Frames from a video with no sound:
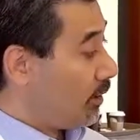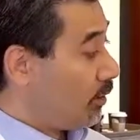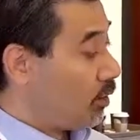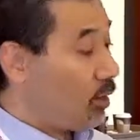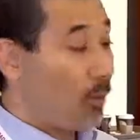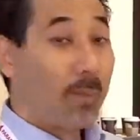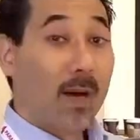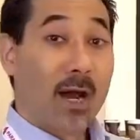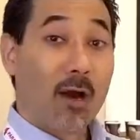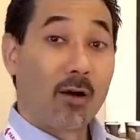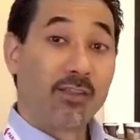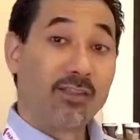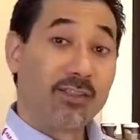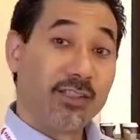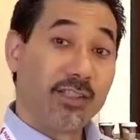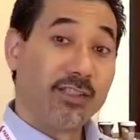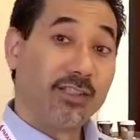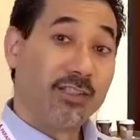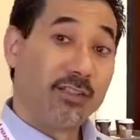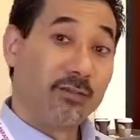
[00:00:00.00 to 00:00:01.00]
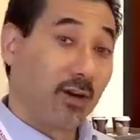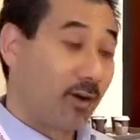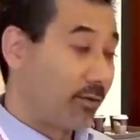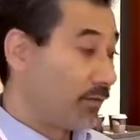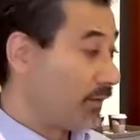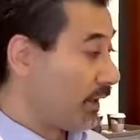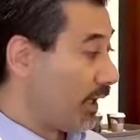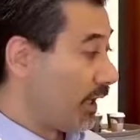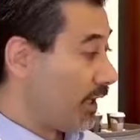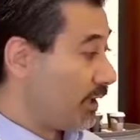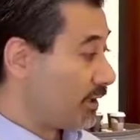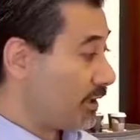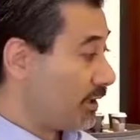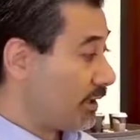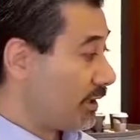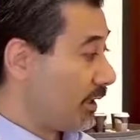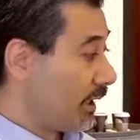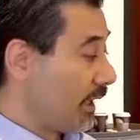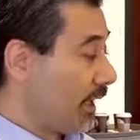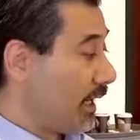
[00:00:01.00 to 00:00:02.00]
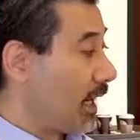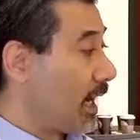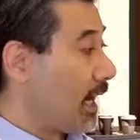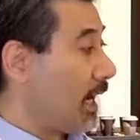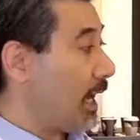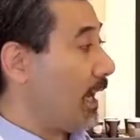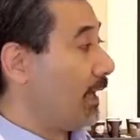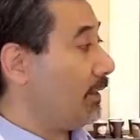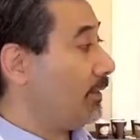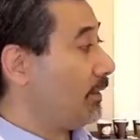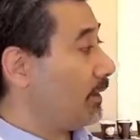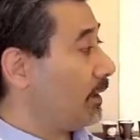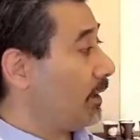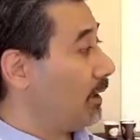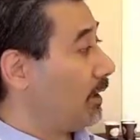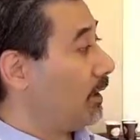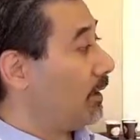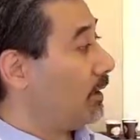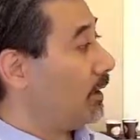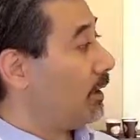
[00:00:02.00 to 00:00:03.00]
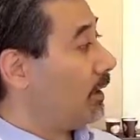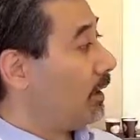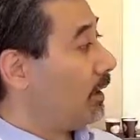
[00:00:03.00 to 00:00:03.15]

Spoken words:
low power CDC verification and the